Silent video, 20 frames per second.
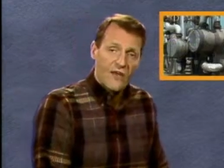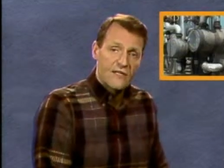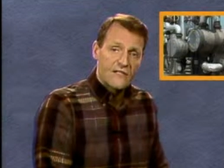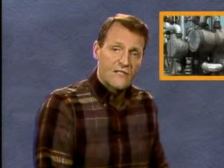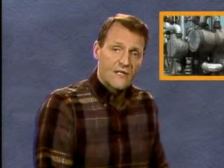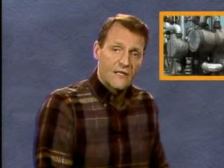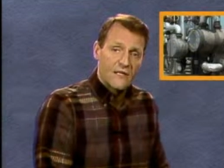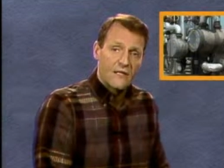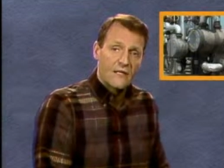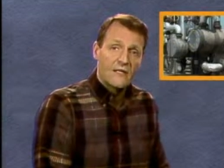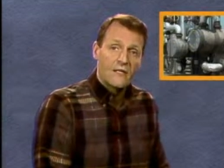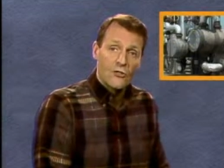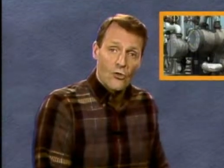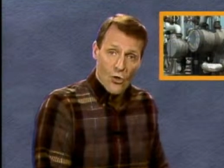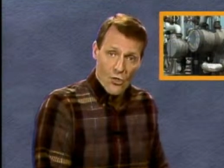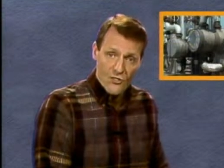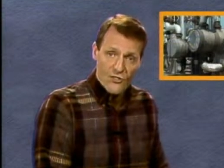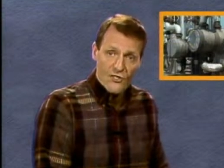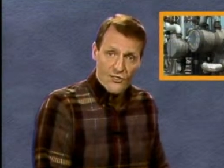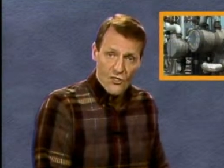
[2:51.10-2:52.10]
venting
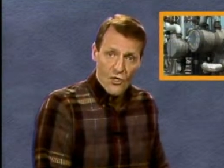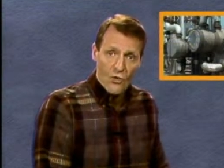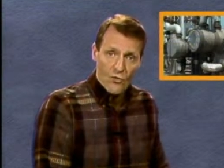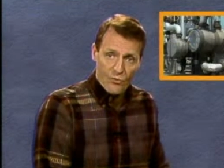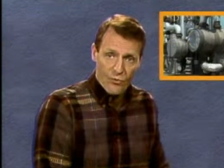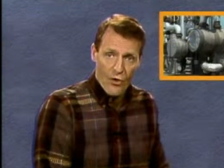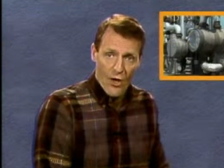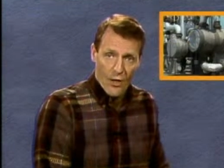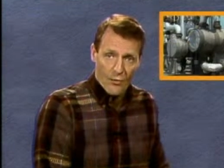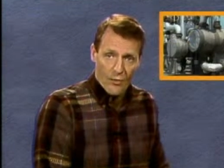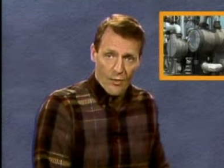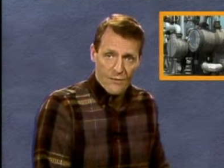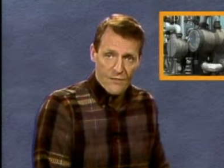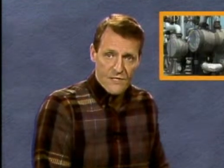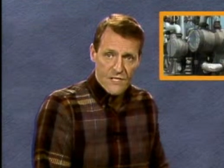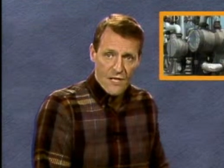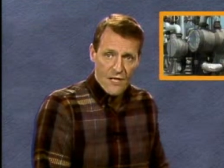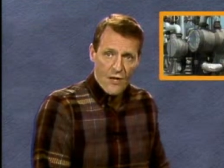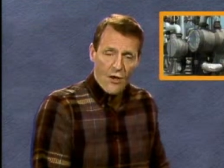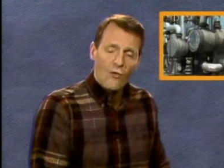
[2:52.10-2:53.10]
can cause its own
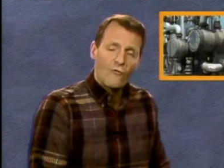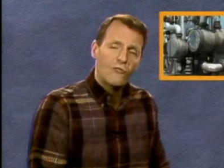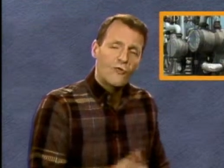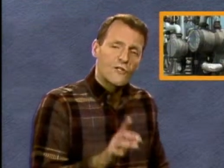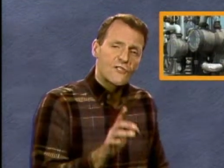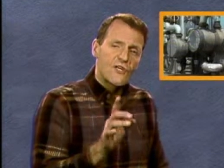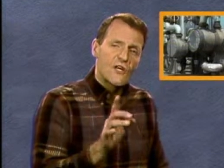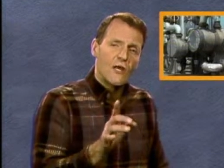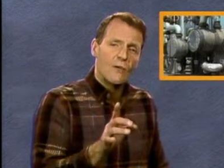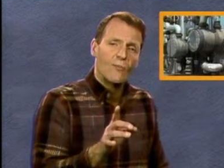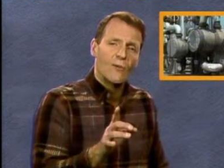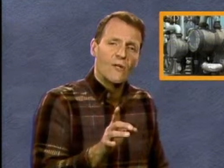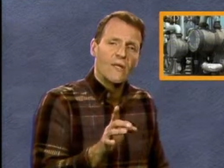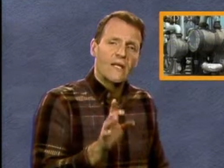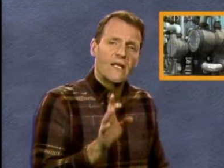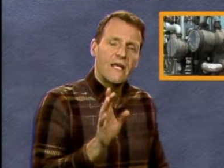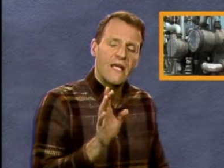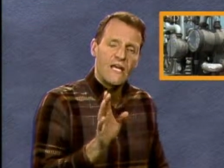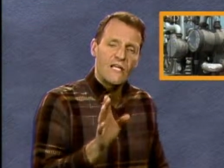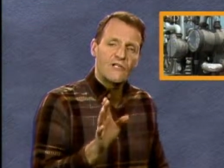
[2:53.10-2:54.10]
problems. For
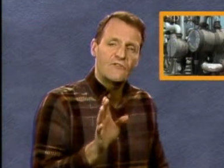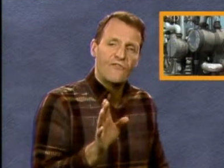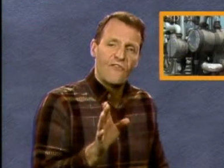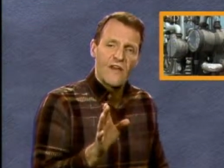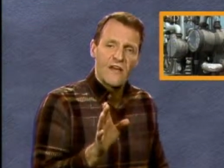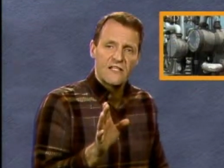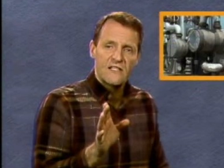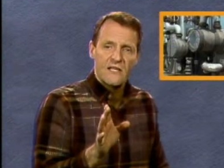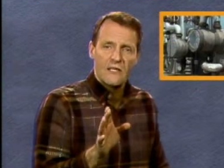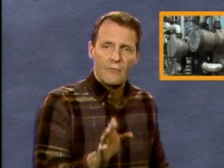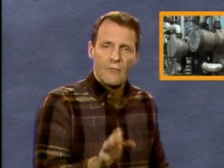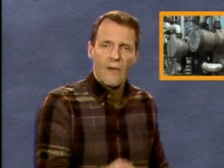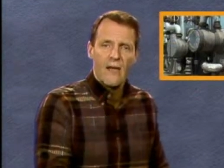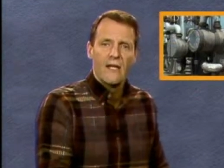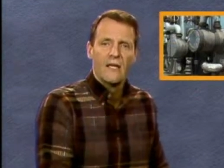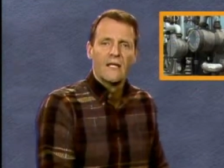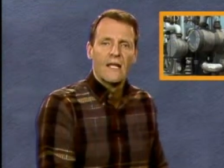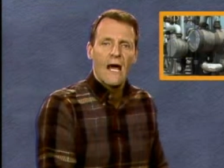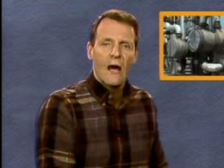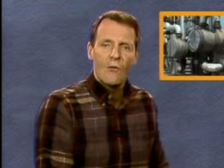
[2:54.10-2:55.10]
example, each venting
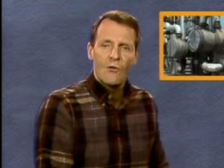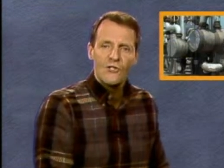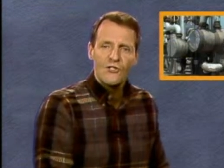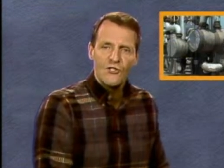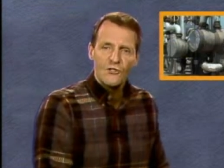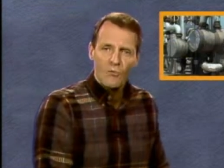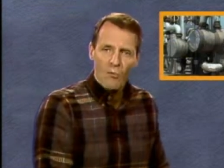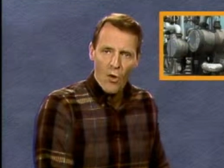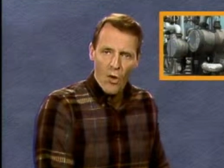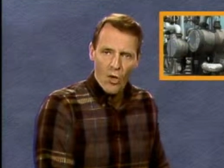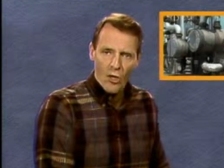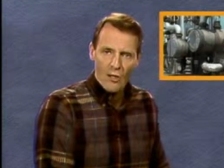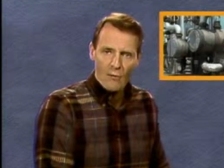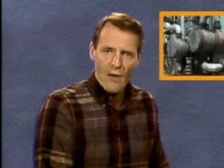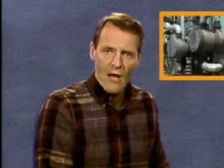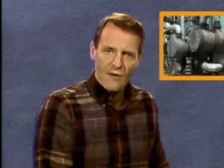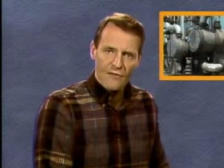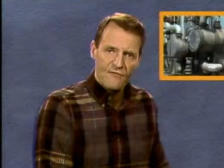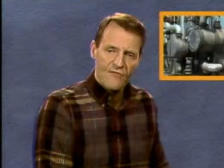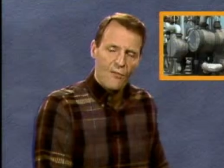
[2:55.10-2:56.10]
may allow a small
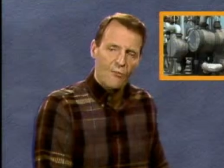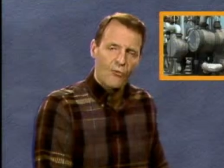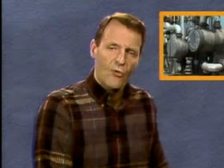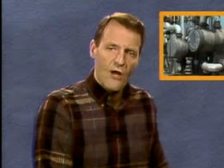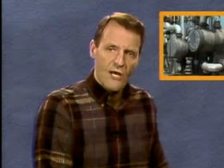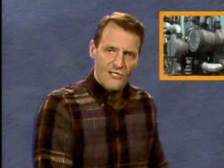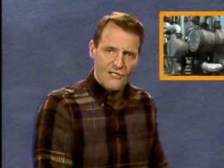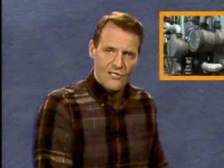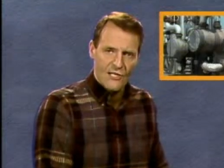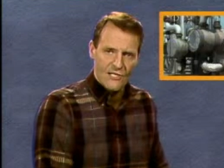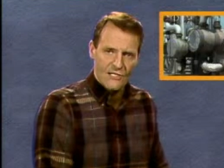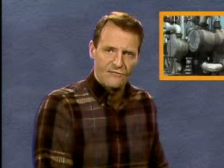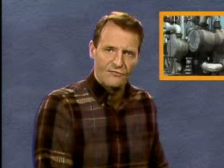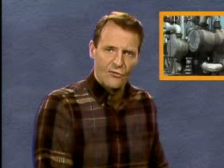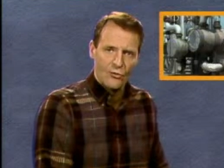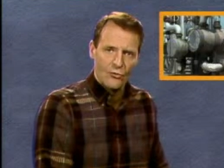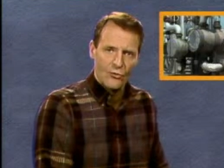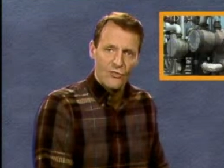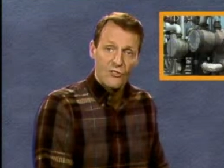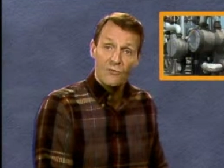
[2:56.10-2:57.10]
amount of the process
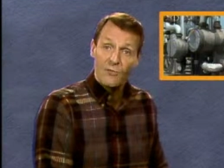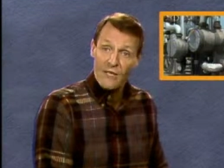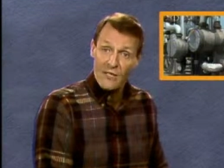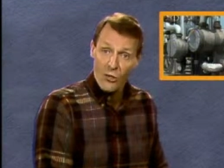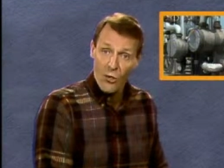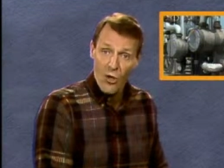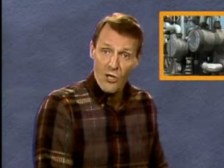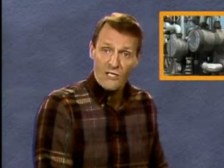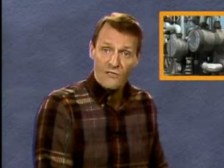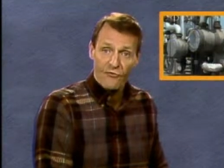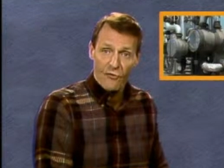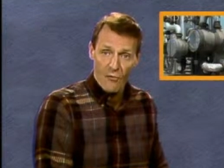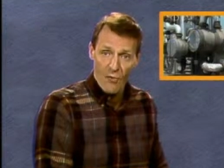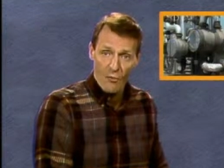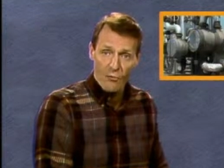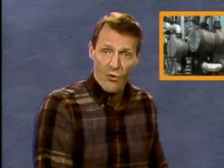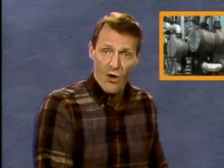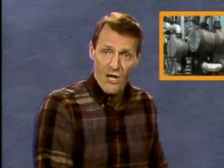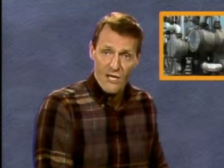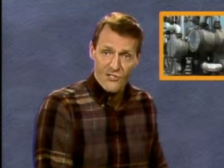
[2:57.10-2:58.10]
fluid to be lost
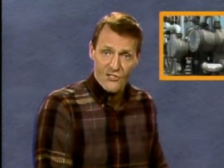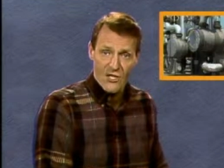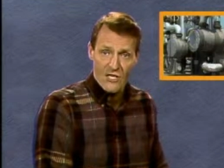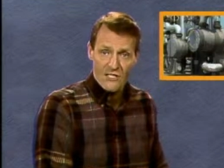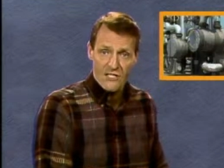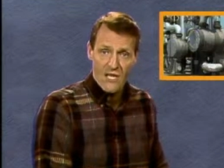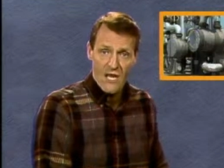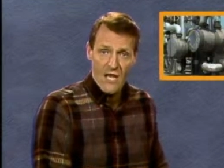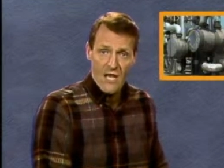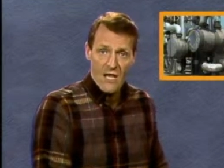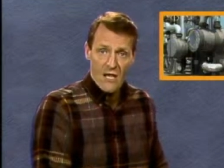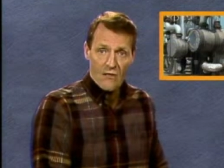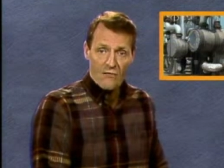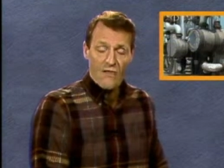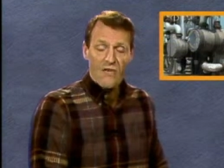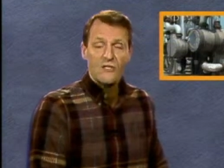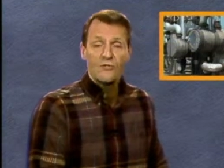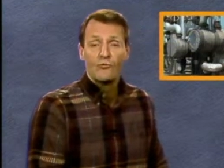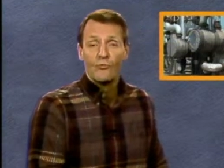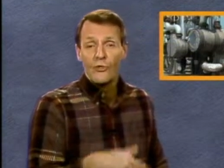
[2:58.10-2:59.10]
from the process.
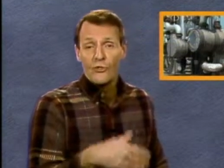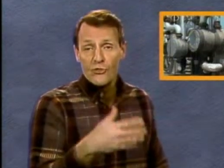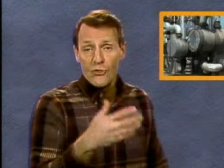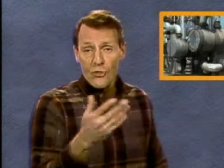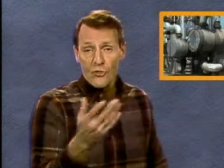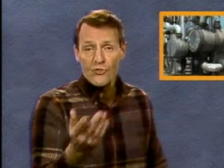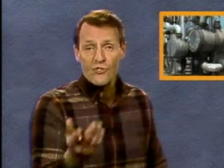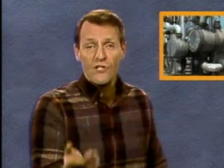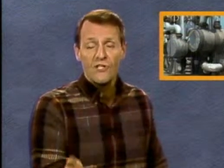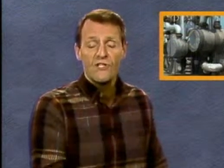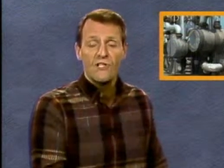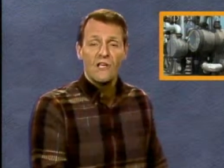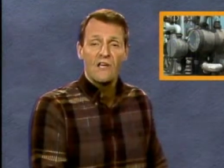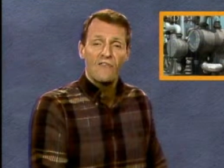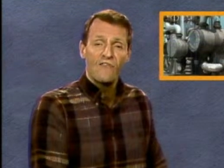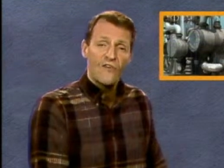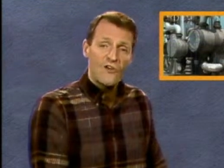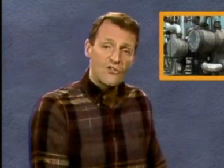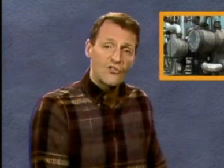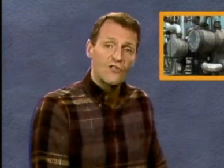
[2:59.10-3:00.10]
This reduces
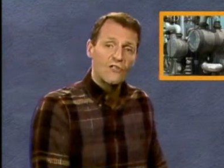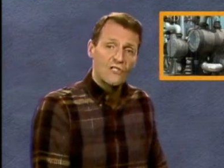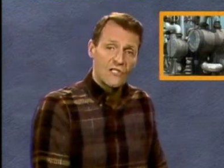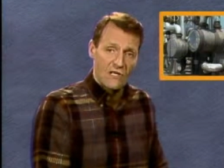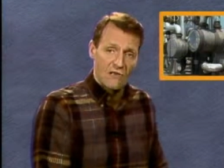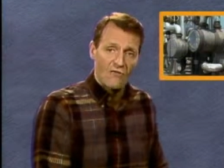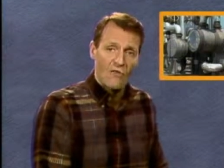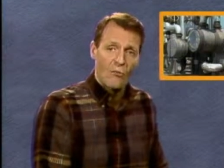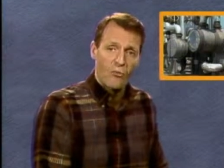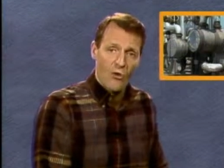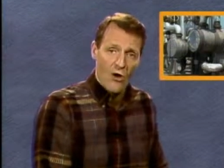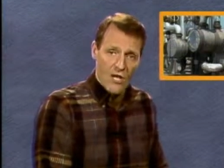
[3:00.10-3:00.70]
the efficiency of the